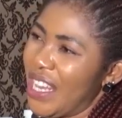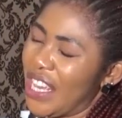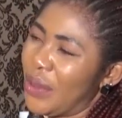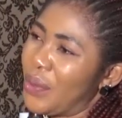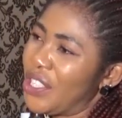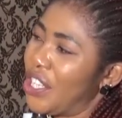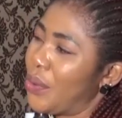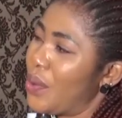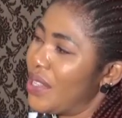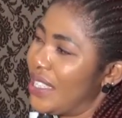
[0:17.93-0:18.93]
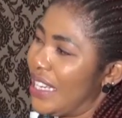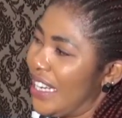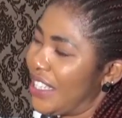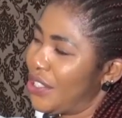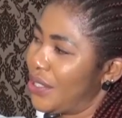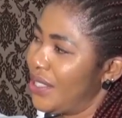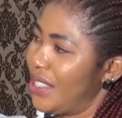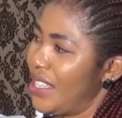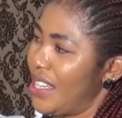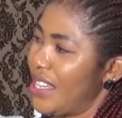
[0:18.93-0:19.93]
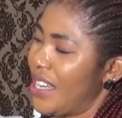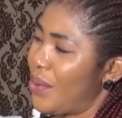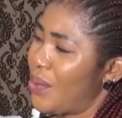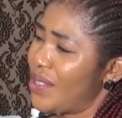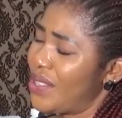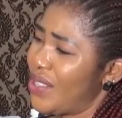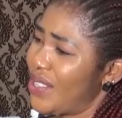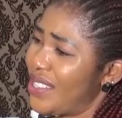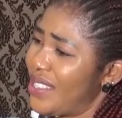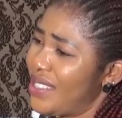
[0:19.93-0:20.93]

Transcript: in which he won an election and was not